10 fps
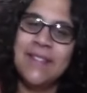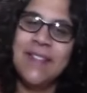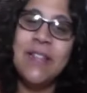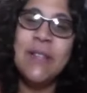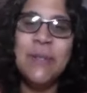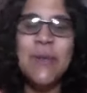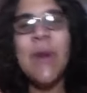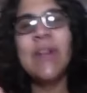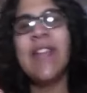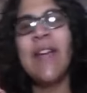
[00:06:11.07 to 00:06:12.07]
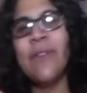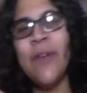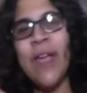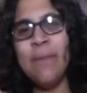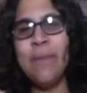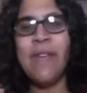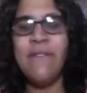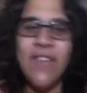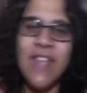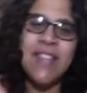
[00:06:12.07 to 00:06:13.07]
Dinosaurs have great big
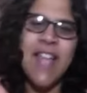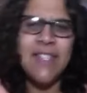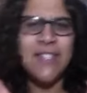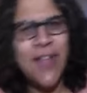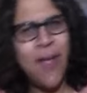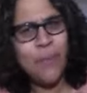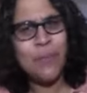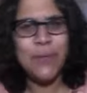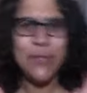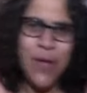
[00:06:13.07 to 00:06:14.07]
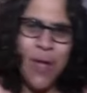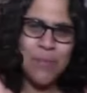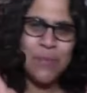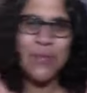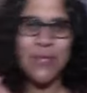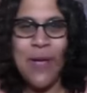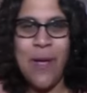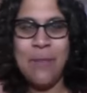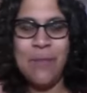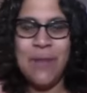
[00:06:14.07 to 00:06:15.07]
feet that stomp, stomp,
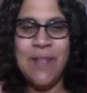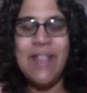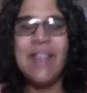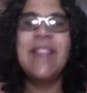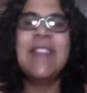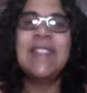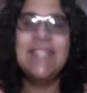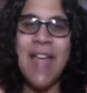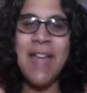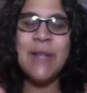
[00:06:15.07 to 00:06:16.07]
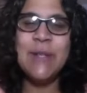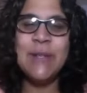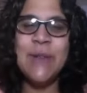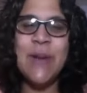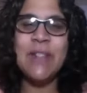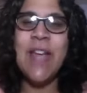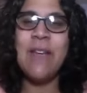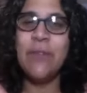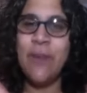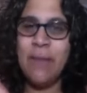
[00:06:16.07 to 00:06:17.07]
stomp. Dinosaurs
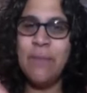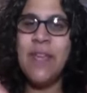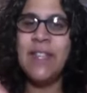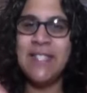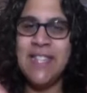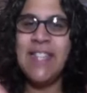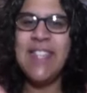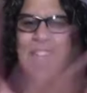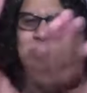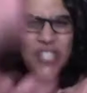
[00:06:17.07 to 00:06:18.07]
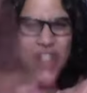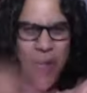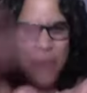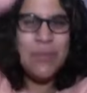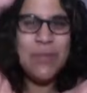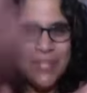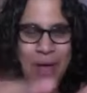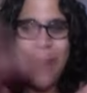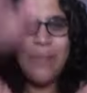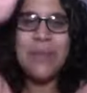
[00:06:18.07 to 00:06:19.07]
have great big teeth that chomp,
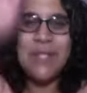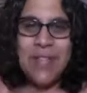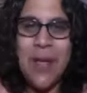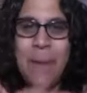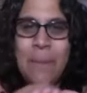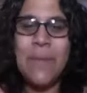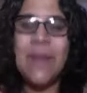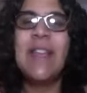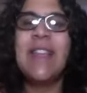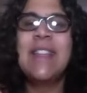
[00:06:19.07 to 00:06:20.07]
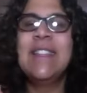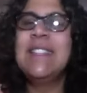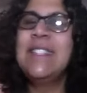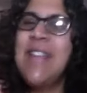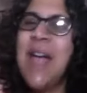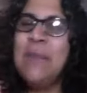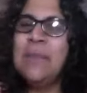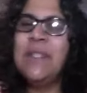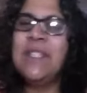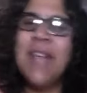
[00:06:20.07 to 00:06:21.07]
chomp, chomp. Stomp,
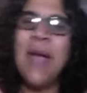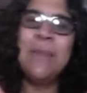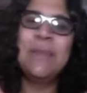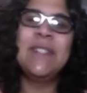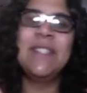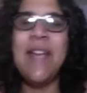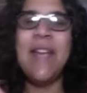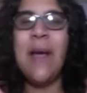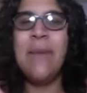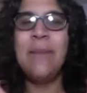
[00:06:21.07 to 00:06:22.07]
stomp, stomp.